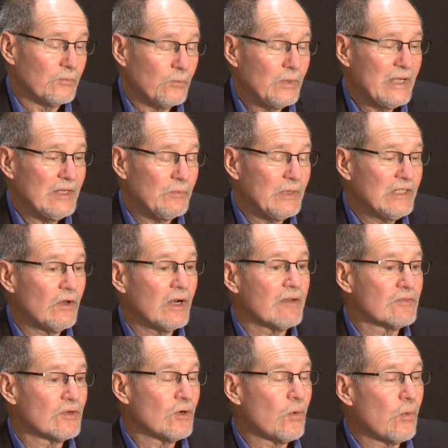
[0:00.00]
we don't
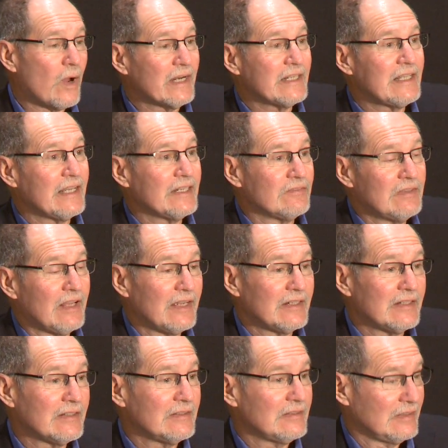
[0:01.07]
have quantitative
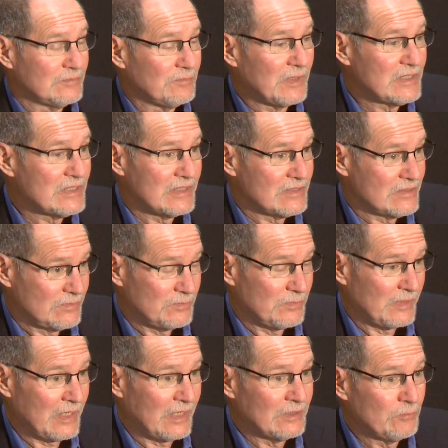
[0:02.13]
data as much as
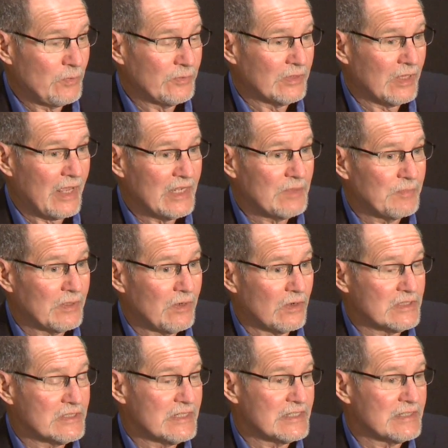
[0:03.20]
we would like,
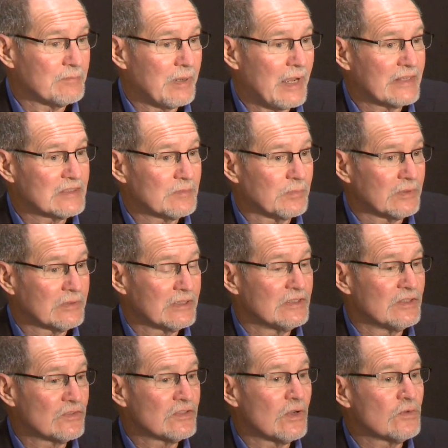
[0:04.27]
because it's impossible to
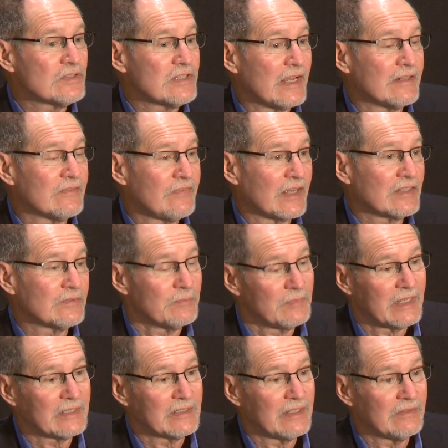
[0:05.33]
dissociate effects of
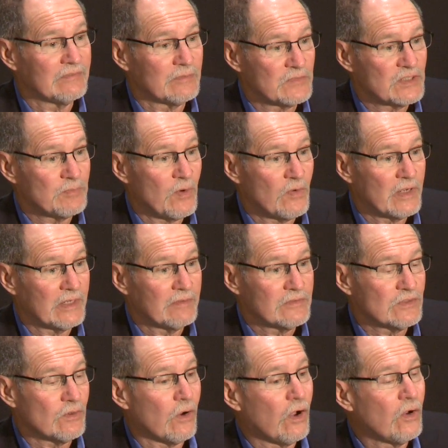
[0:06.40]
nicotine from smoking.
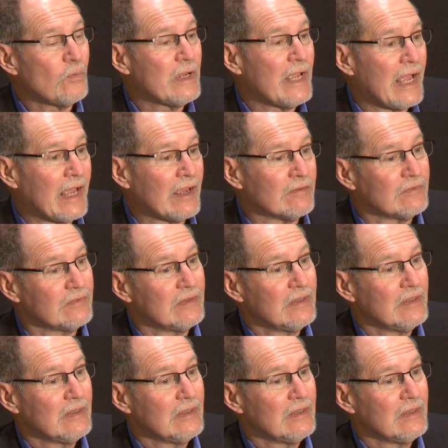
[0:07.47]
So all we have